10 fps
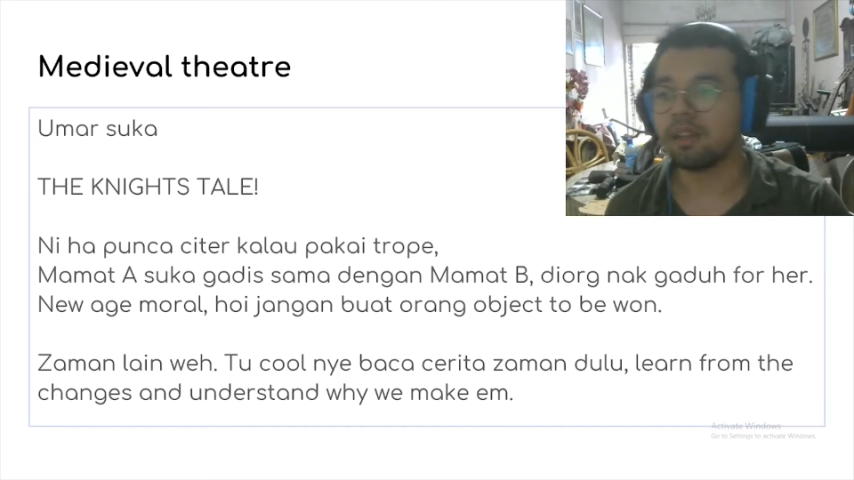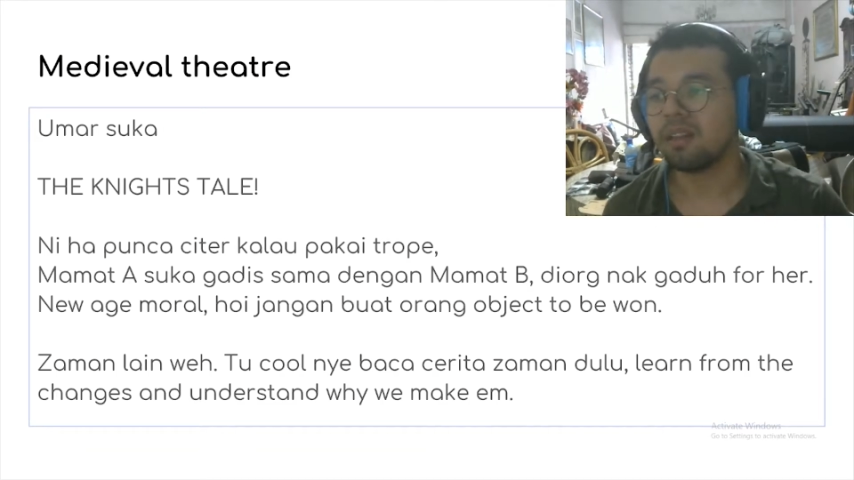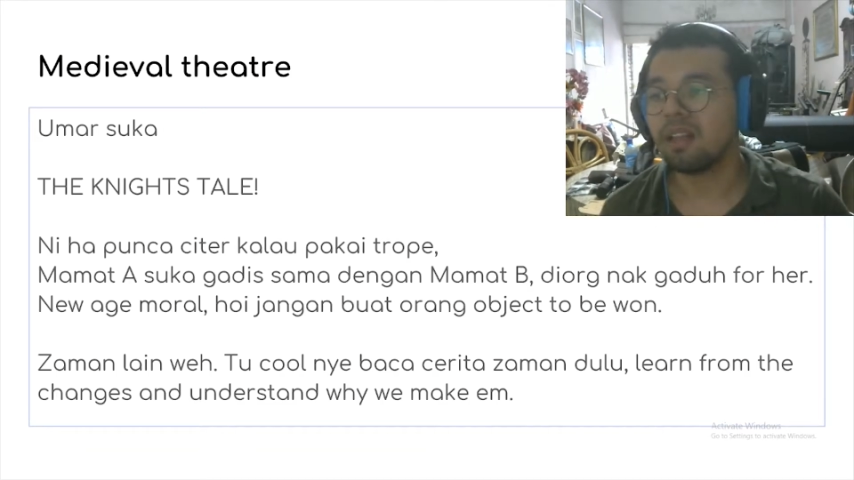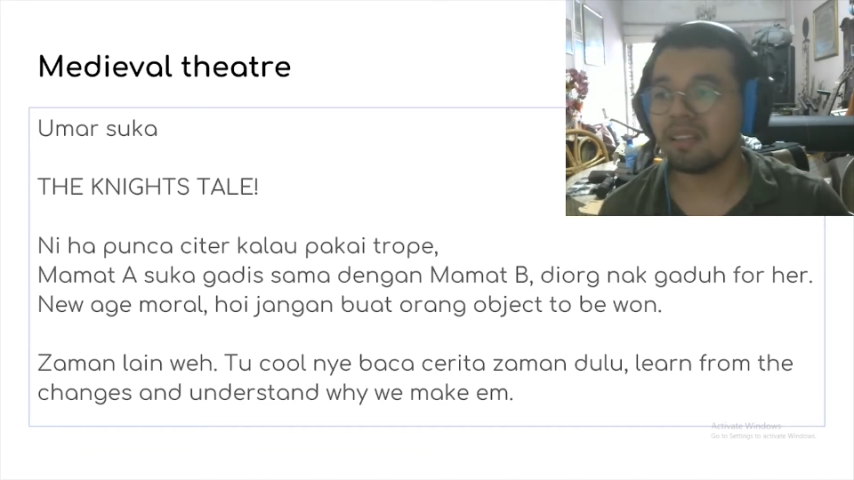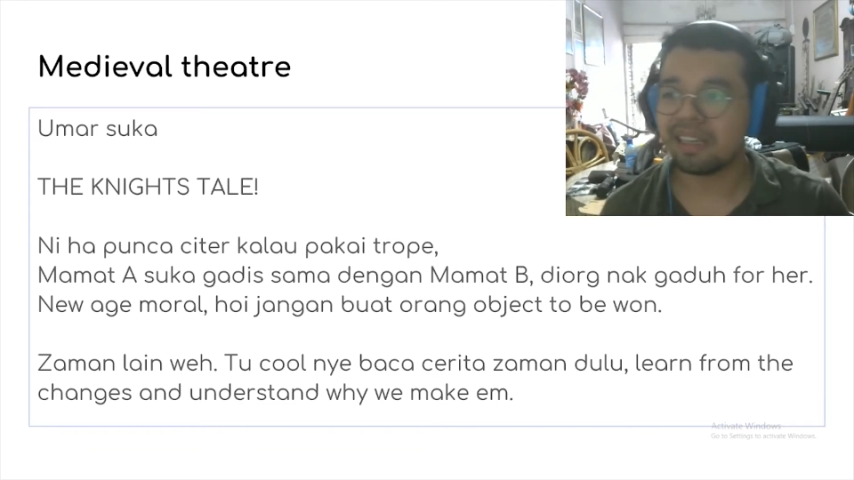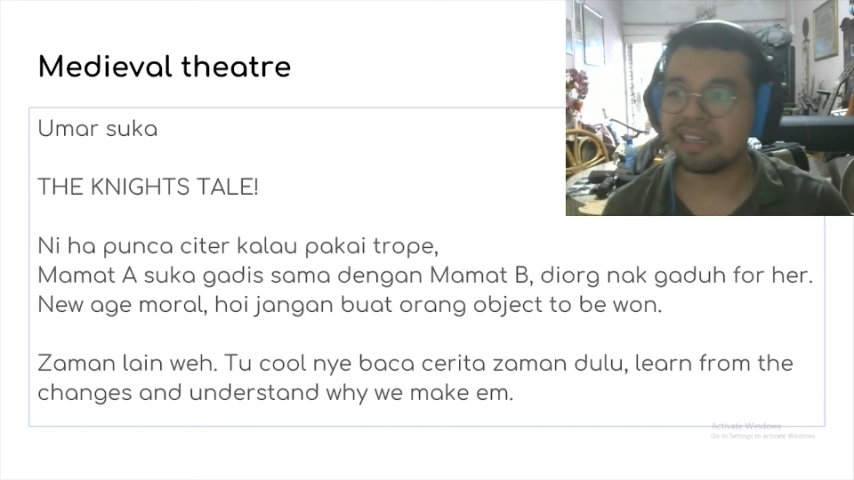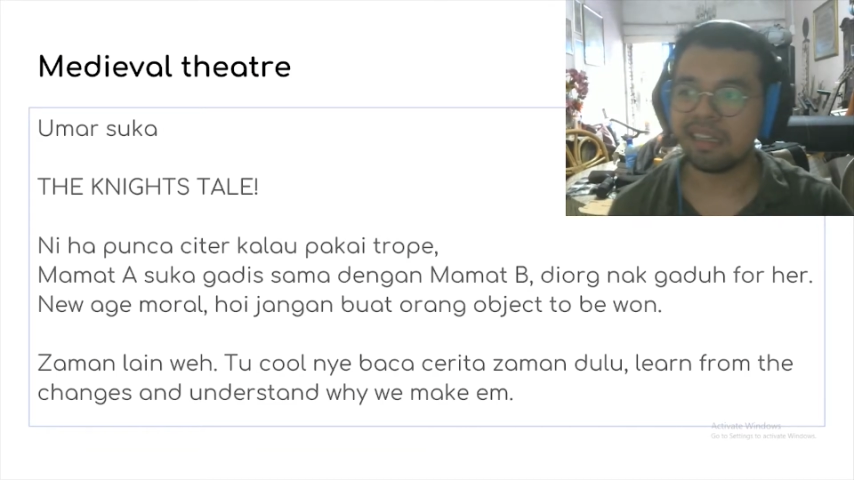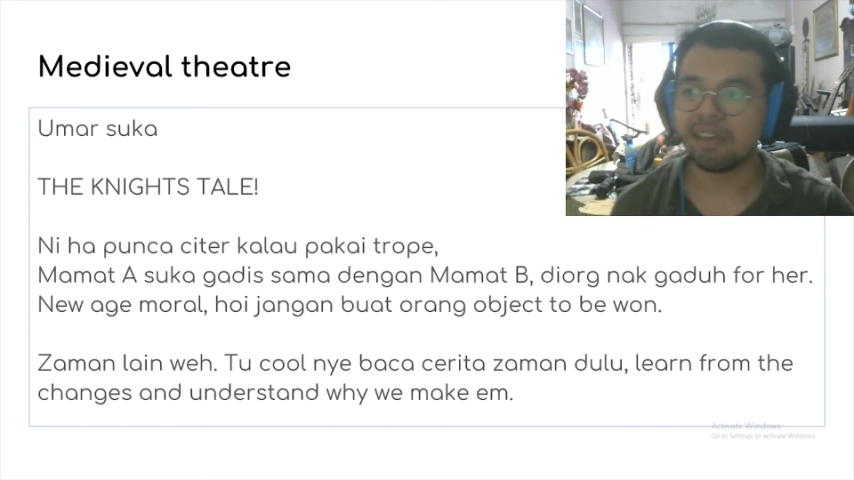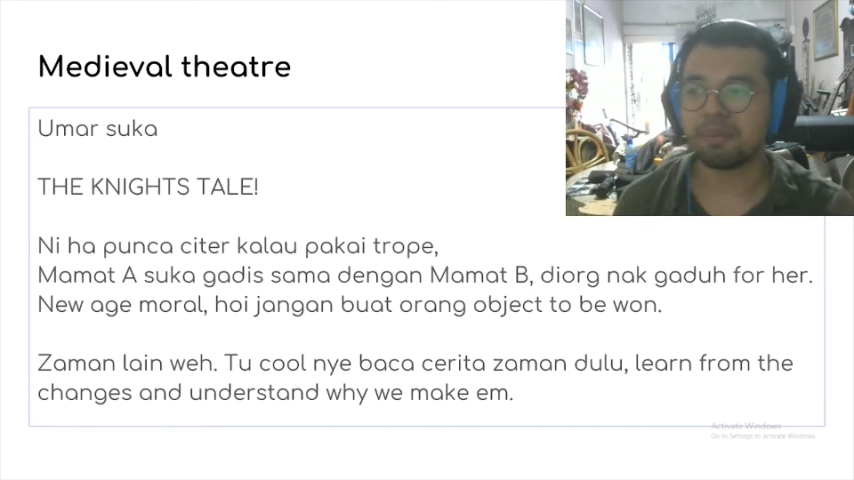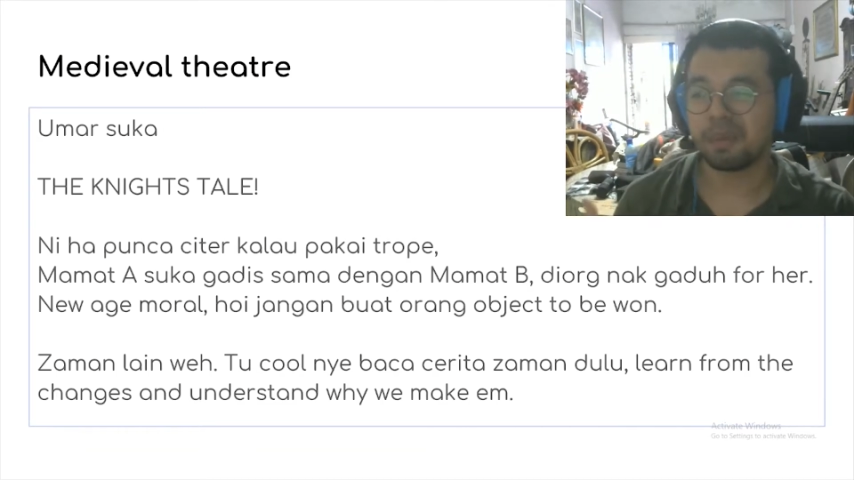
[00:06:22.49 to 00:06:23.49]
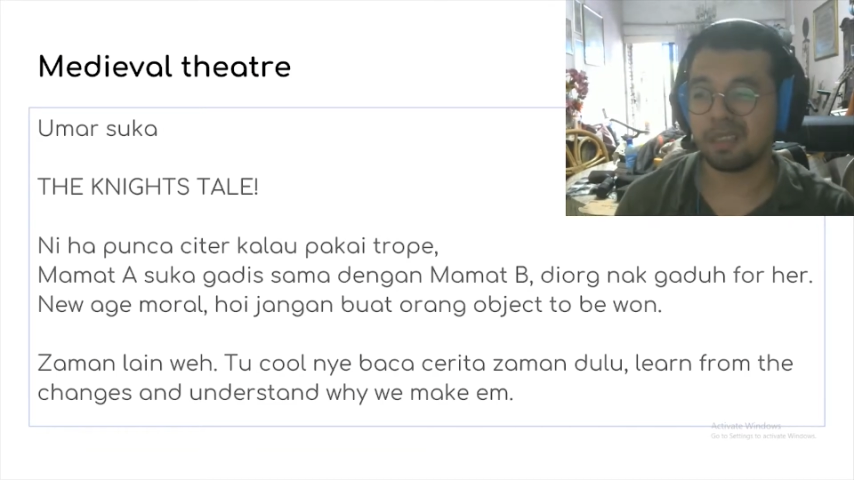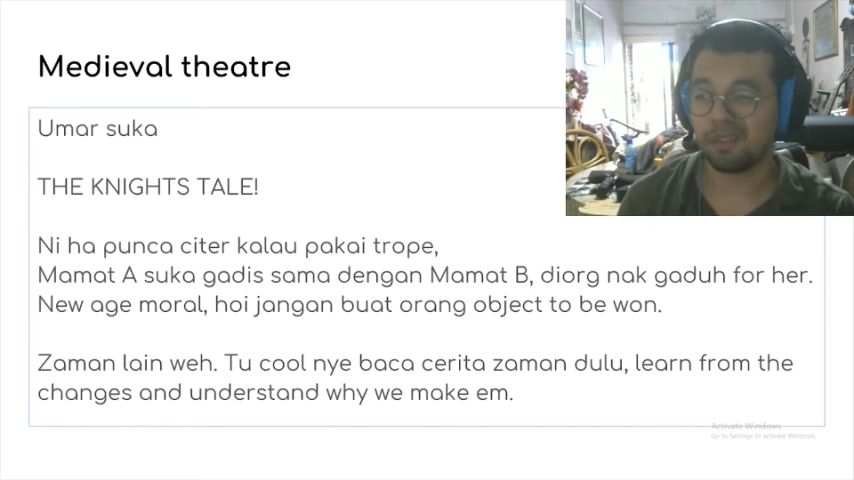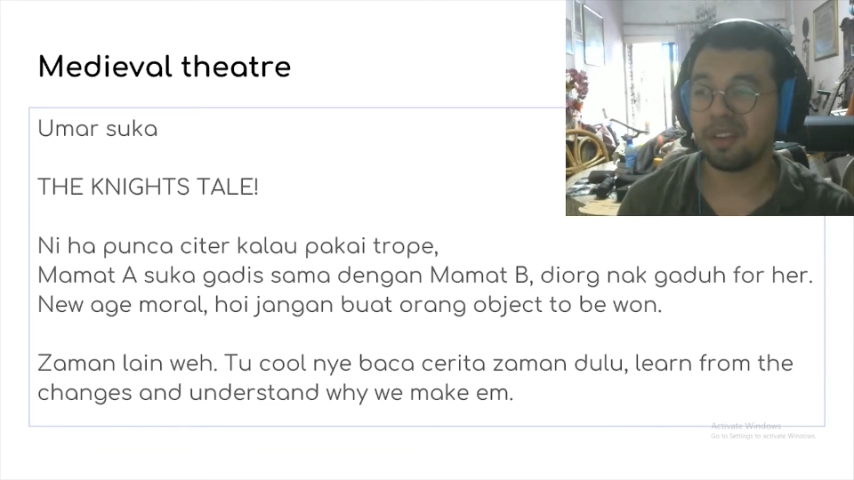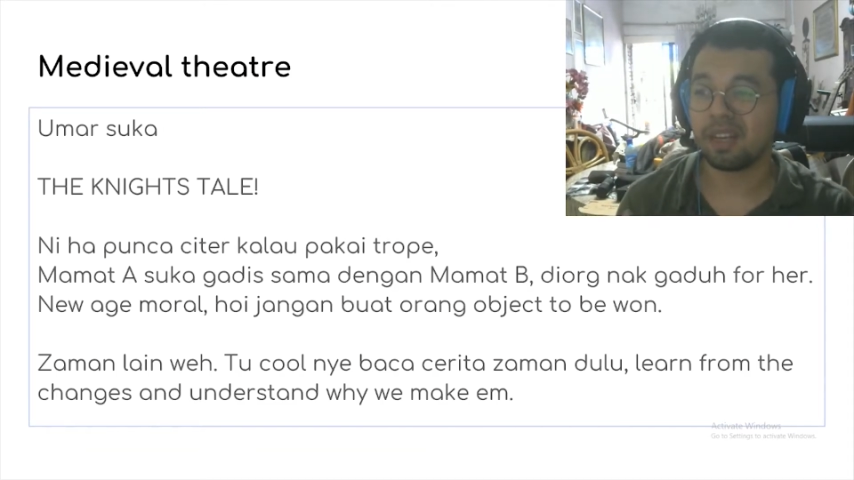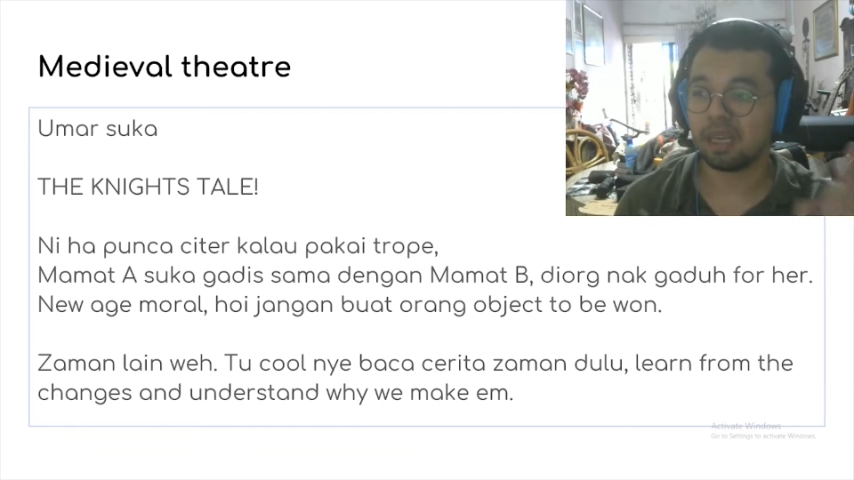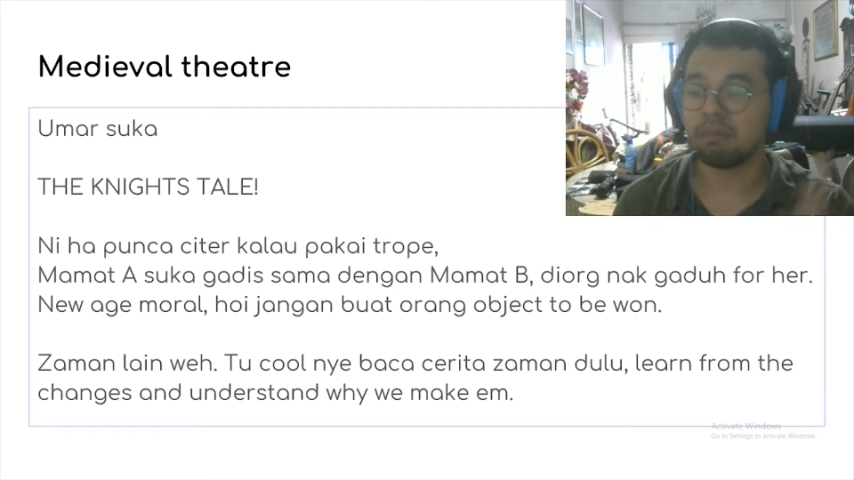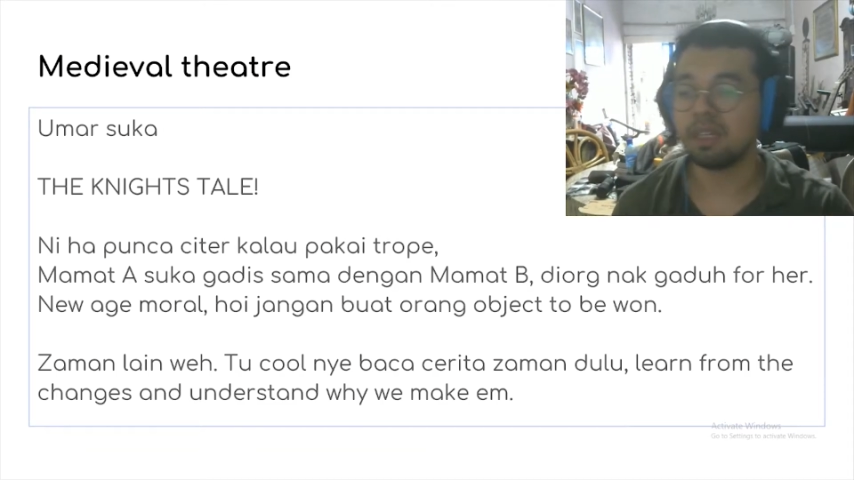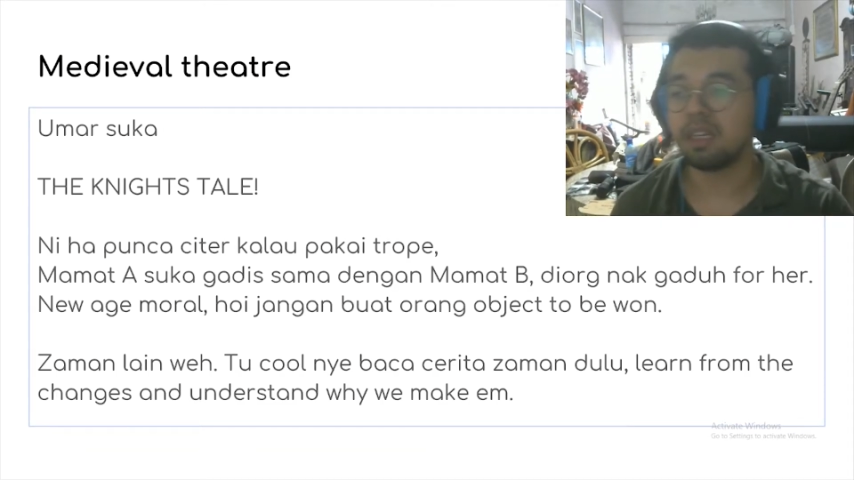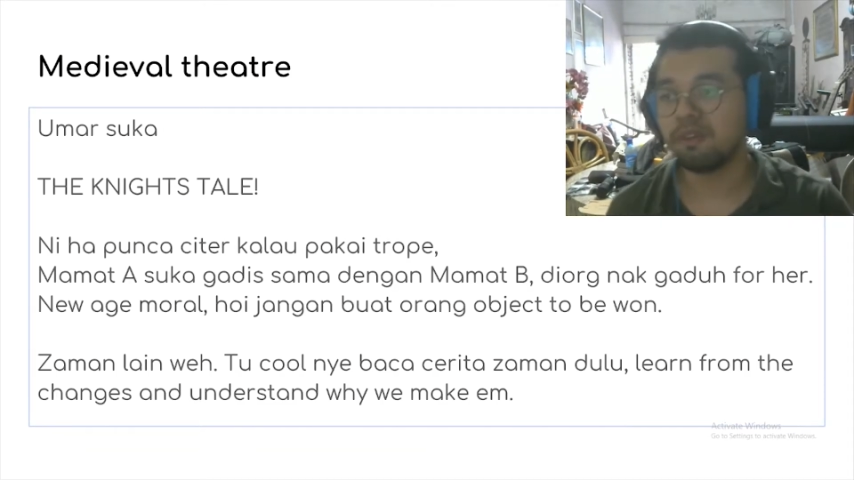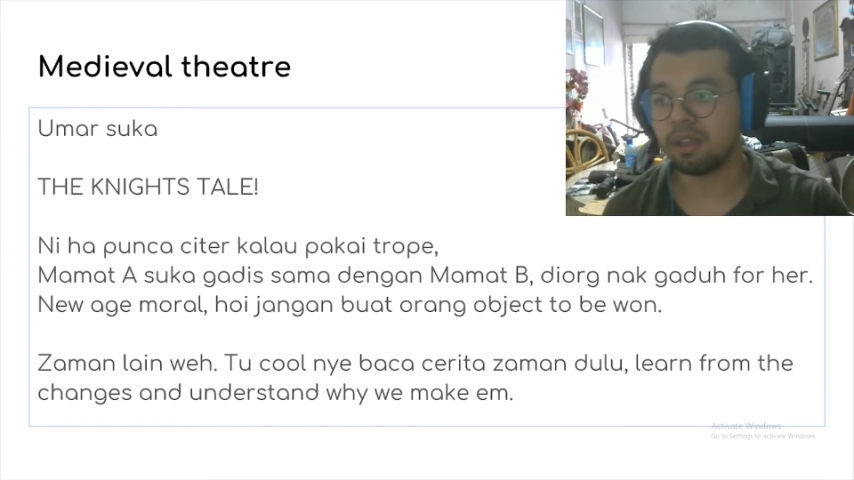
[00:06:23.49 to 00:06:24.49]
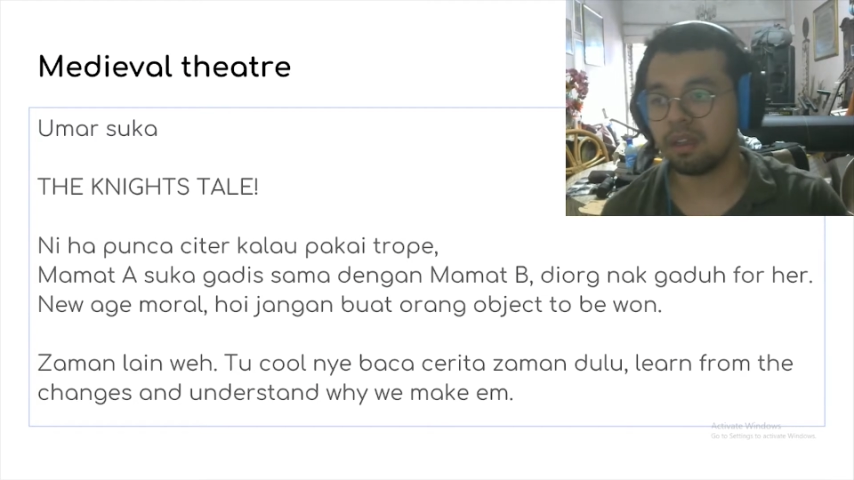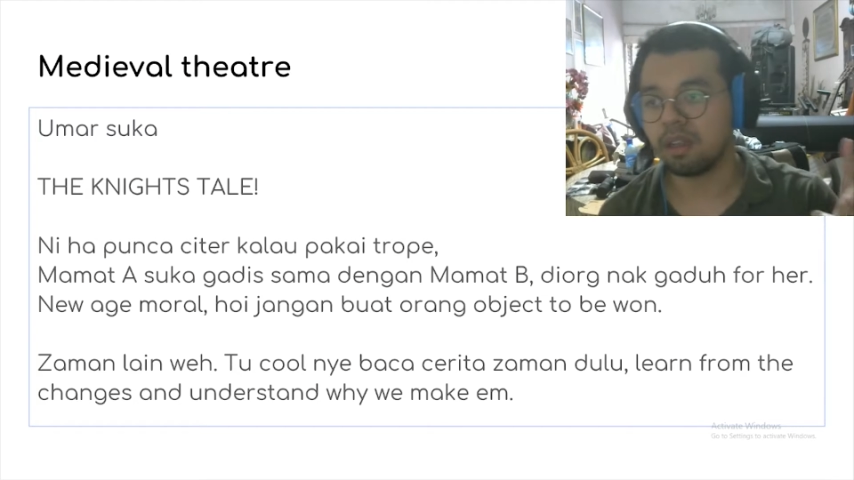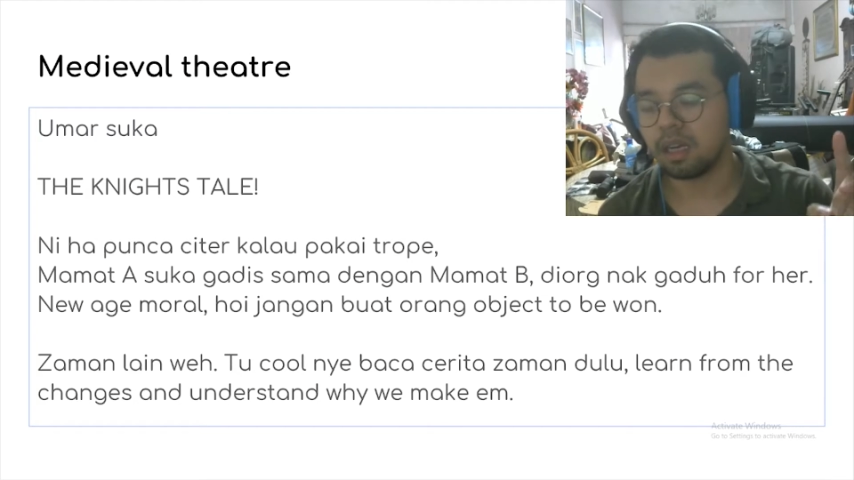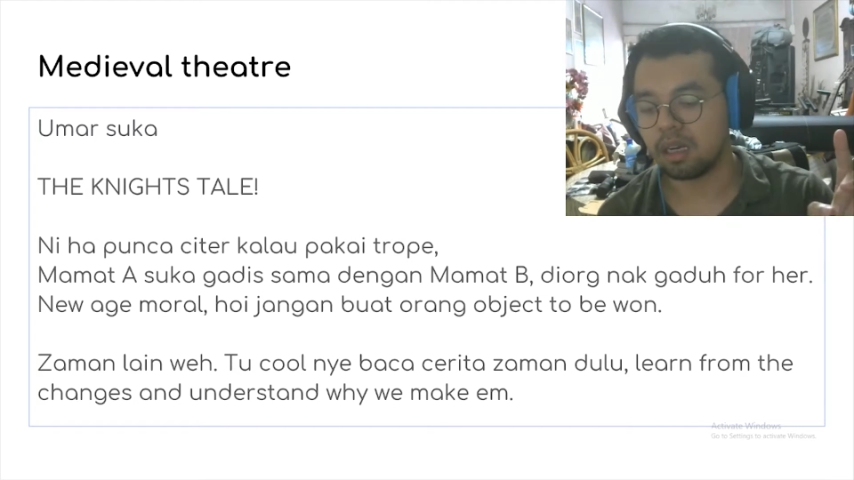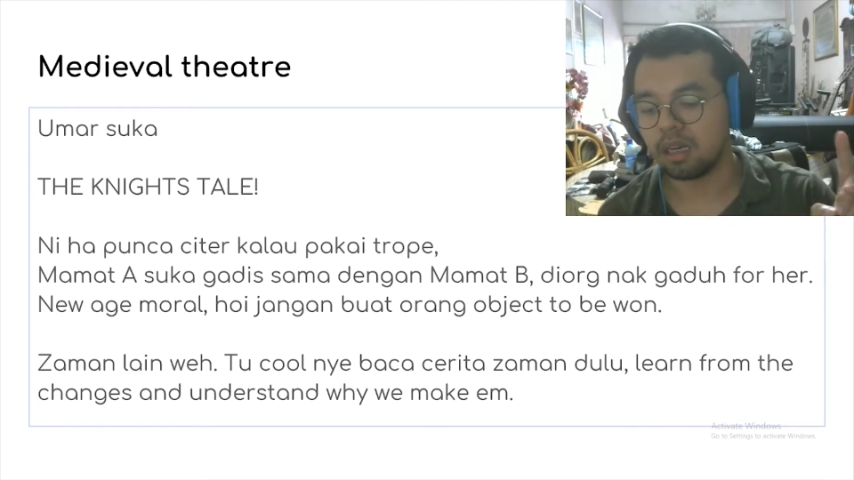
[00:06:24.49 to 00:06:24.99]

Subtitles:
Not technically specifically a medieval